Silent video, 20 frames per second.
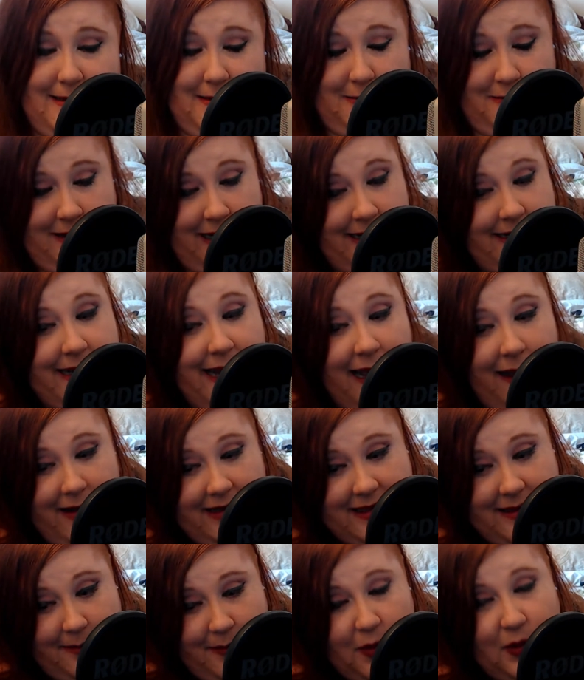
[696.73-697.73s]
right now
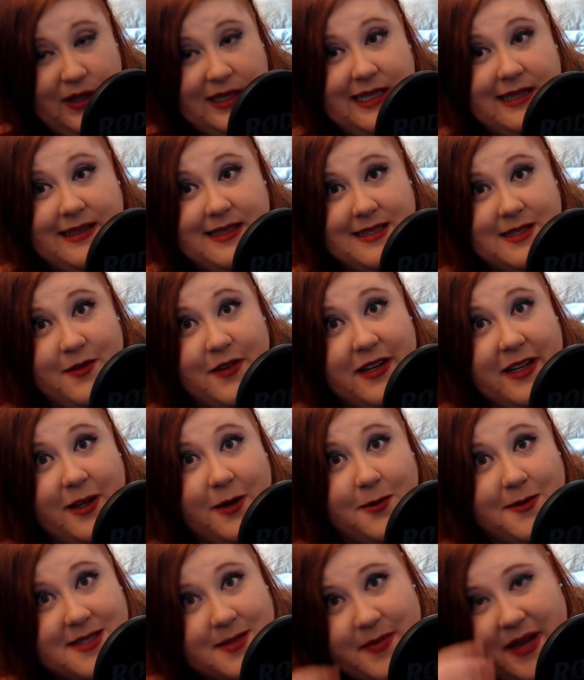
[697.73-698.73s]
at the point that this
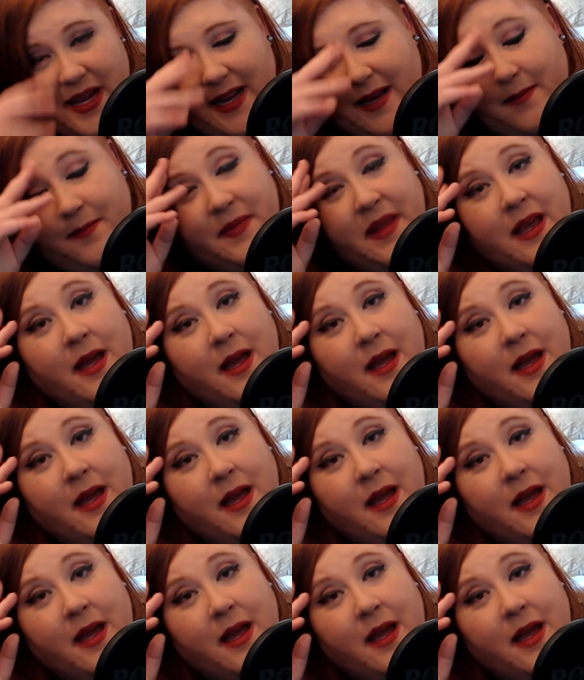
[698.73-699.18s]
video was made.